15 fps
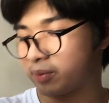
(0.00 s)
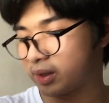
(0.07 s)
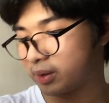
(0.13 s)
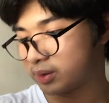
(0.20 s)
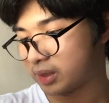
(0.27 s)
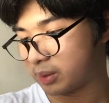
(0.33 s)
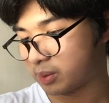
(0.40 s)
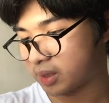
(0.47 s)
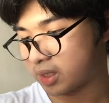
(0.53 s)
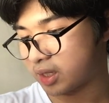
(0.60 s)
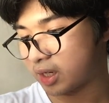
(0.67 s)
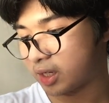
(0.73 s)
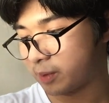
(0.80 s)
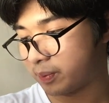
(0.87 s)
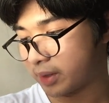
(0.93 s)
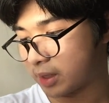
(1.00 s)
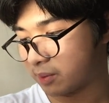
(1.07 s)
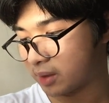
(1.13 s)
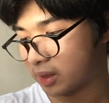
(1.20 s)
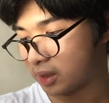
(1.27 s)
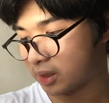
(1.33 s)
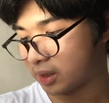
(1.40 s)
but it was a single pickup
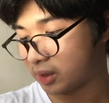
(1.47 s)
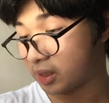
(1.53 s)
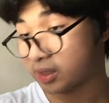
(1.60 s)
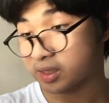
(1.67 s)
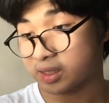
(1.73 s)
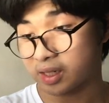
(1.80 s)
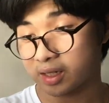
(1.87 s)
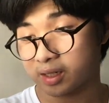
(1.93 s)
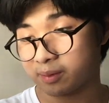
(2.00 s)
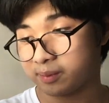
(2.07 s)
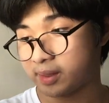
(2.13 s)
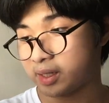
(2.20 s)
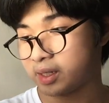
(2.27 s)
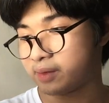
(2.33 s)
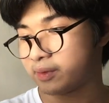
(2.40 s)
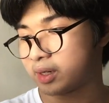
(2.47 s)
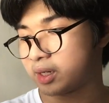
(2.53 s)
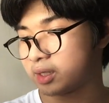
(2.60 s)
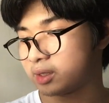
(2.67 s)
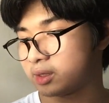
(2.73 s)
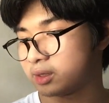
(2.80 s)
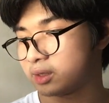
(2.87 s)
guitar. It didn't suck, but I never
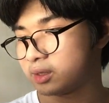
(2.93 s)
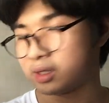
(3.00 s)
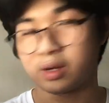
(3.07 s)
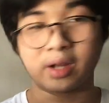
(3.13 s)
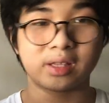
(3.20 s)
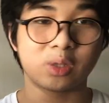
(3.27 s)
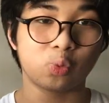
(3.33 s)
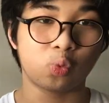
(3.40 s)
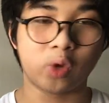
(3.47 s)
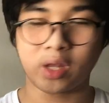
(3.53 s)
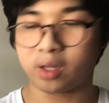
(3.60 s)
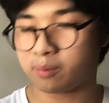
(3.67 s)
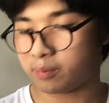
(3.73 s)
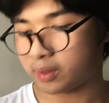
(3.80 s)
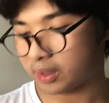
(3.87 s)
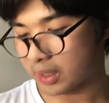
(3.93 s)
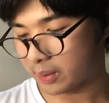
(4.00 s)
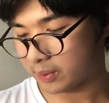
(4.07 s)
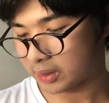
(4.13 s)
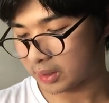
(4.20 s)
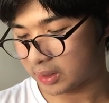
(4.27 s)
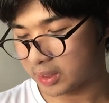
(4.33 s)
got I didn't win, but I
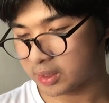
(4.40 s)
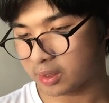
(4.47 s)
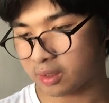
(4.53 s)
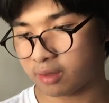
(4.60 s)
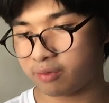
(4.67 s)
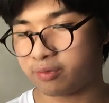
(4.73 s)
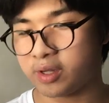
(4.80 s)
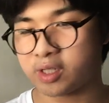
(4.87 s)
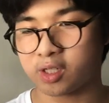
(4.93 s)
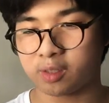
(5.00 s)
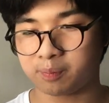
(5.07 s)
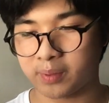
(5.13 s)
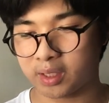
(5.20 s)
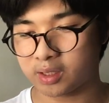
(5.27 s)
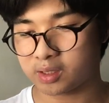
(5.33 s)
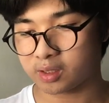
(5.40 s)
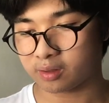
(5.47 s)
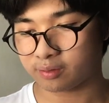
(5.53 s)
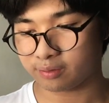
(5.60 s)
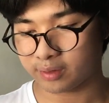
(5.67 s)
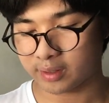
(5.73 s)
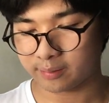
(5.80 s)
was at least on the featured page
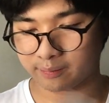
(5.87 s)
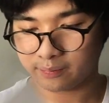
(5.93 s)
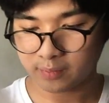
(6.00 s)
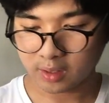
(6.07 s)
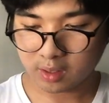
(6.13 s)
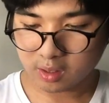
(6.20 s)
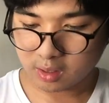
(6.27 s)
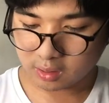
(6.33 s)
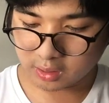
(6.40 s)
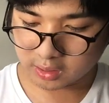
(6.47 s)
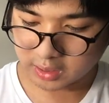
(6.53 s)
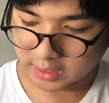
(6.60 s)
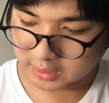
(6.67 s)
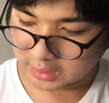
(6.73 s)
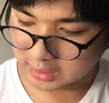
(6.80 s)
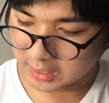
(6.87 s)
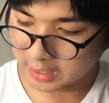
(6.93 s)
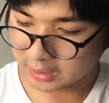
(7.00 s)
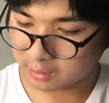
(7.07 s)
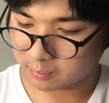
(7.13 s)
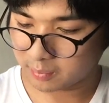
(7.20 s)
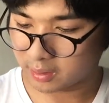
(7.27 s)
of designs
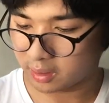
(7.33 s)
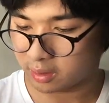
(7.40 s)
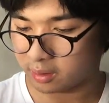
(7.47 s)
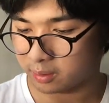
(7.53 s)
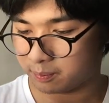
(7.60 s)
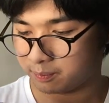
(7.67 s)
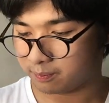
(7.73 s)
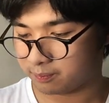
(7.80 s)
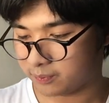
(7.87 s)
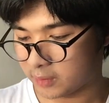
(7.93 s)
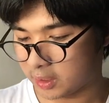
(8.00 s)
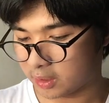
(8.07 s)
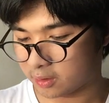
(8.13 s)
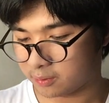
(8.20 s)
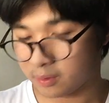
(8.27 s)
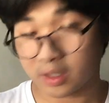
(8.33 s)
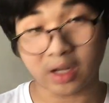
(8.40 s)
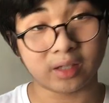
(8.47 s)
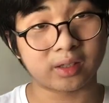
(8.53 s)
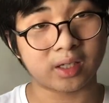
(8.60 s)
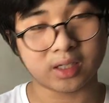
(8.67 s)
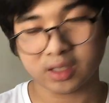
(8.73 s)
liked by the
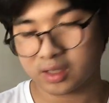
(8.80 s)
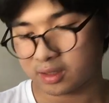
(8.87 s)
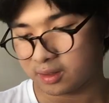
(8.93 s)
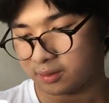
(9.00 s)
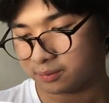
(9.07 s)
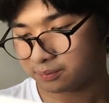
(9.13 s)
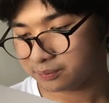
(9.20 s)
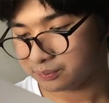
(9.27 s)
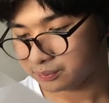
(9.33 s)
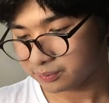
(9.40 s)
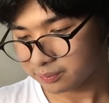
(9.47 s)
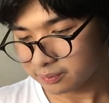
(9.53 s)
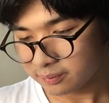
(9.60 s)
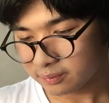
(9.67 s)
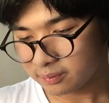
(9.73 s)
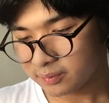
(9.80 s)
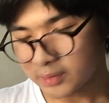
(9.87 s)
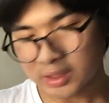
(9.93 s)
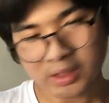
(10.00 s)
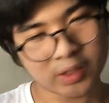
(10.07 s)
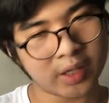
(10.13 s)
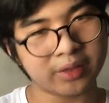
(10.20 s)
contest.
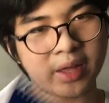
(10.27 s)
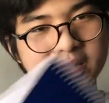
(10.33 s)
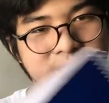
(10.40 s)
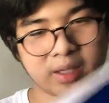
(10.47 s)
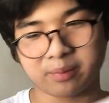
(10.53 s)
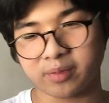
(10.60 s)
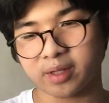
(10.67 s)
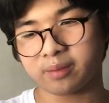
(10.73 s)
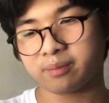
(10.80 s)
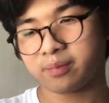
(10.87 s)
So that's something.